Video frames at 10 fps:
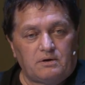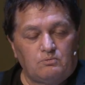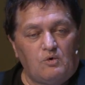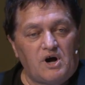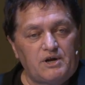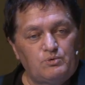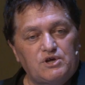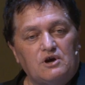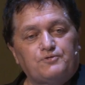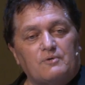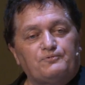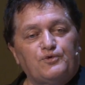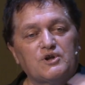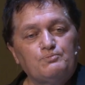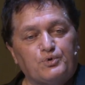Why did we go from full
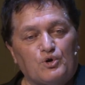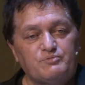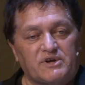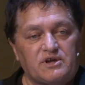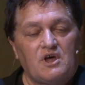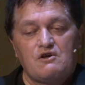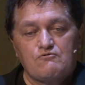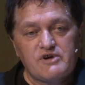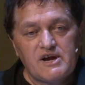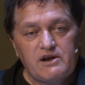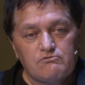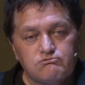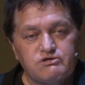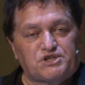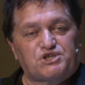employment, really
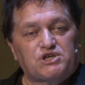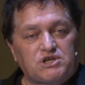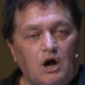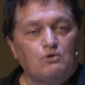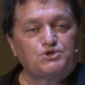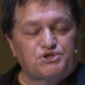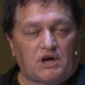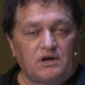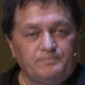rich culture,